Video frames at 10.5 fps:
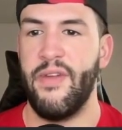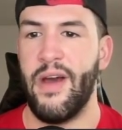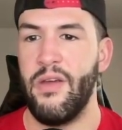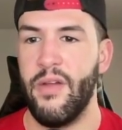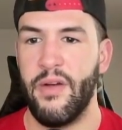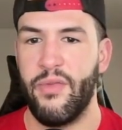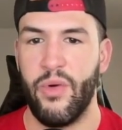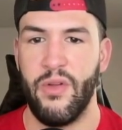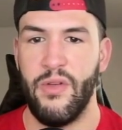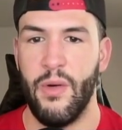value there at
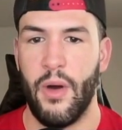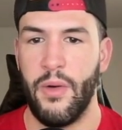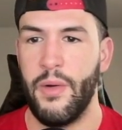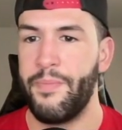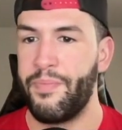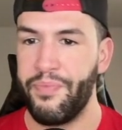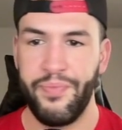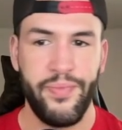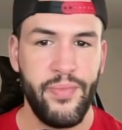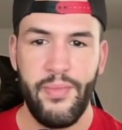4,200.
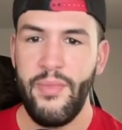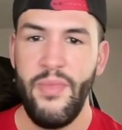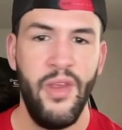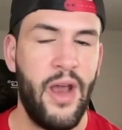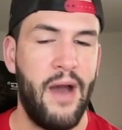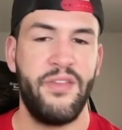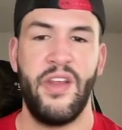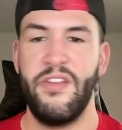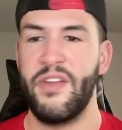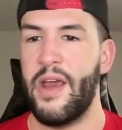
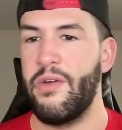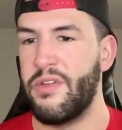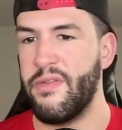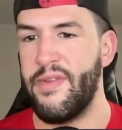Obviously, he's a guy who gets in